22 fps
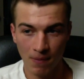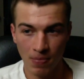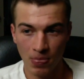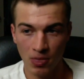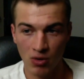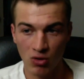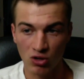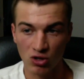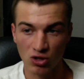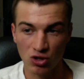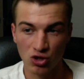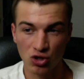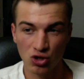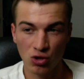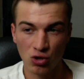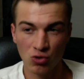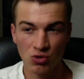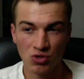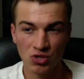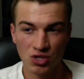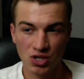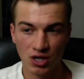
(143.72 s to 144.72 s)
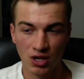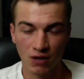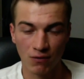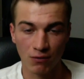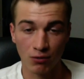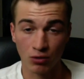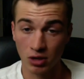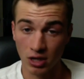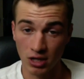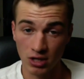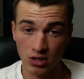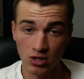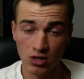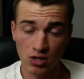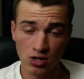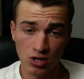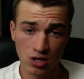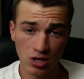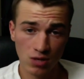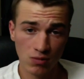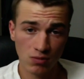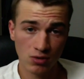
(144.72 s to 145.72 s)
you are so sick of
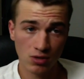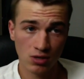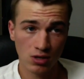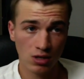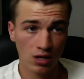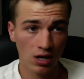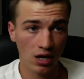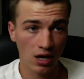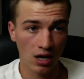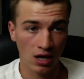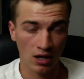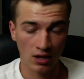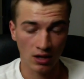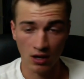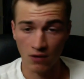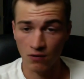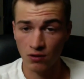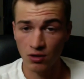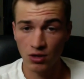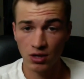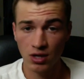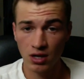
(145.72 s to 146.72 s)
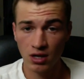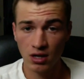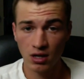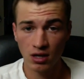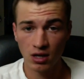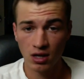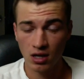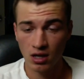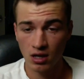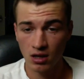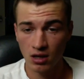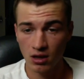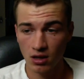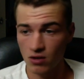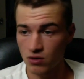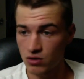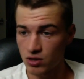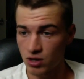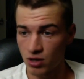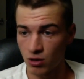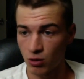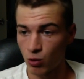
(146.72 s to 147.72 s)
relationships and everything that you
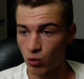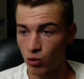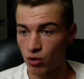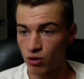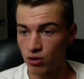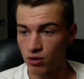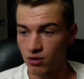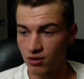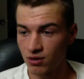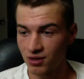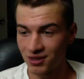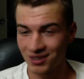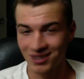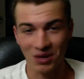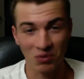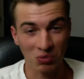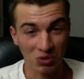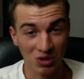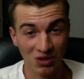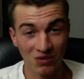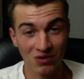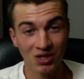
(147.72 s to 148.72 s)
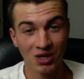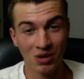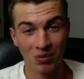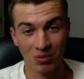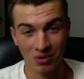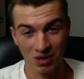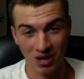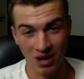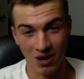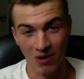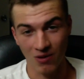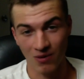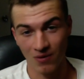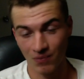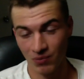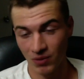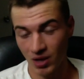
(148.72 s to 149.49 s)
say, Lord, I'm giving up now.